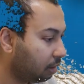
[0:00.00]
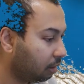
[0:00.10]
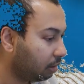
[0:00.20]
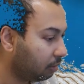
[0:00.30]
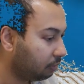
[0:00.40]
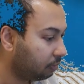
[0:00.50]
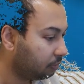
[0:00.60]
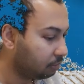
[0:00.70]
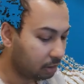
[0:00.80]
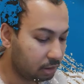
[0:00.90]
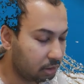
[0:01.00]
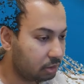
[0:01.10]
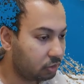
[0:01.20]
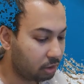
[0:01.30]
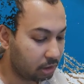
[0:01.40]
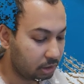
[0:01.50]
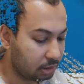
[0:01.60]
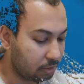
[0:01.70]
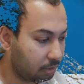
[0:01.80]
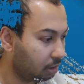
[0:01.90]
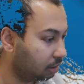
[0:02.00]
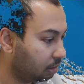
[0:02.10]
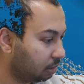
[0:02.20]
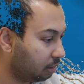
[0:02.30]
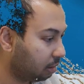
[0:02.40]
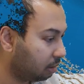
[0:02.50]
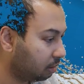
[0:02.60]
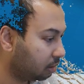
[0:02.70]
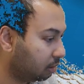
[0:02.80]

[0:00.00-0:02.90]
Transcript: I have, let's try something, cat.